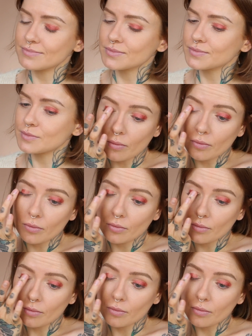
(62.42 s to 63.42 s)

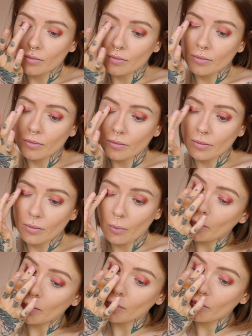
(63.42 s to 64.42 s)

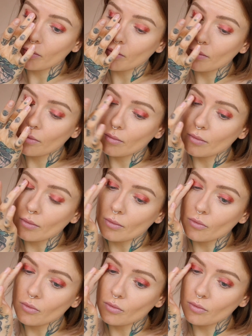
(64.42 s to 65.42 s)

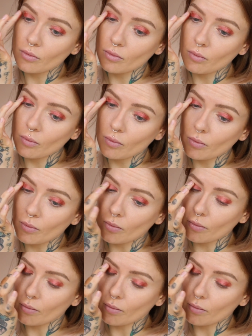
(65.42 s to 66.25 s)
No one is speaking in this clip.